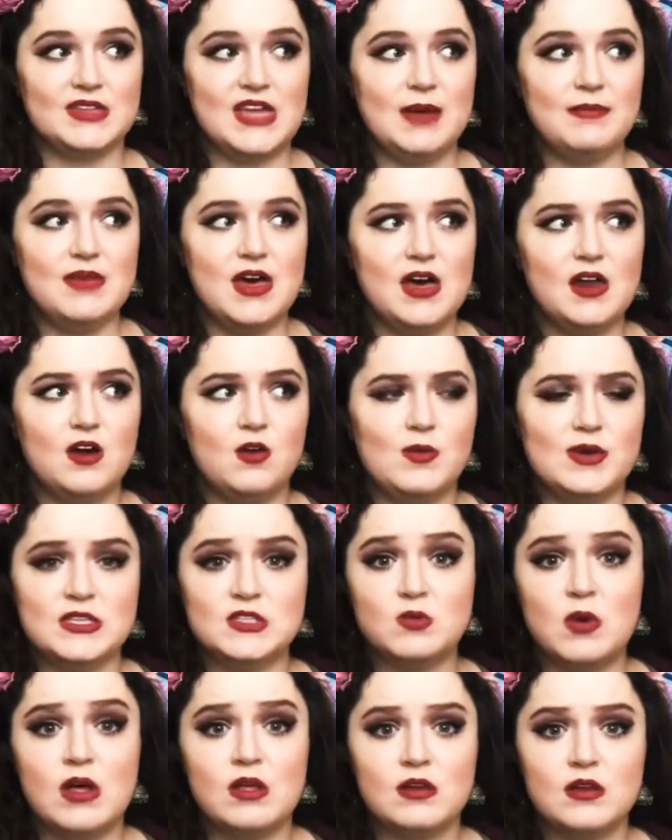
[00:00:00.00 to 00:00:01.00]
I'm not always
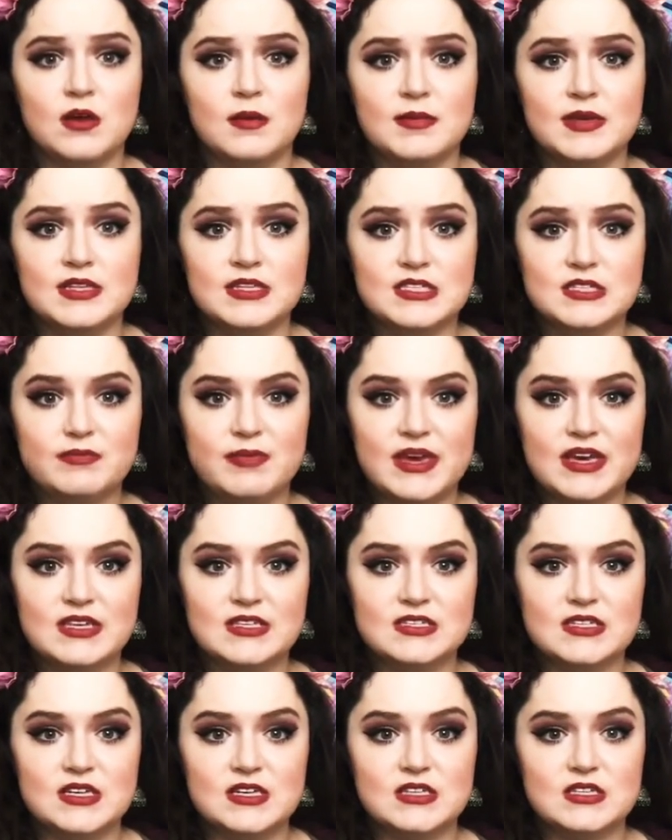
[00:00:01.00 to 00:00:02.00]
welcome in
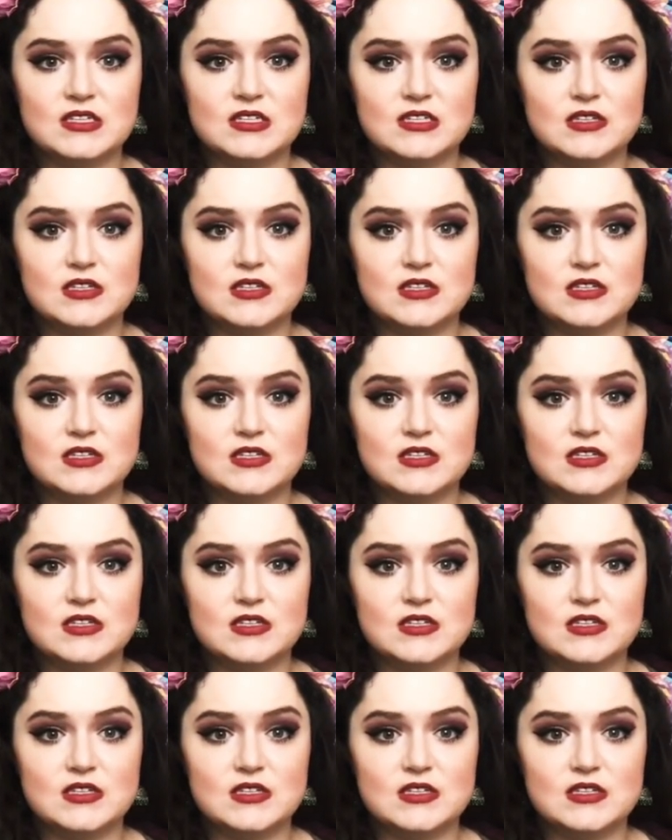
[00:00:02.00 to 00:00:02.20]
spaces,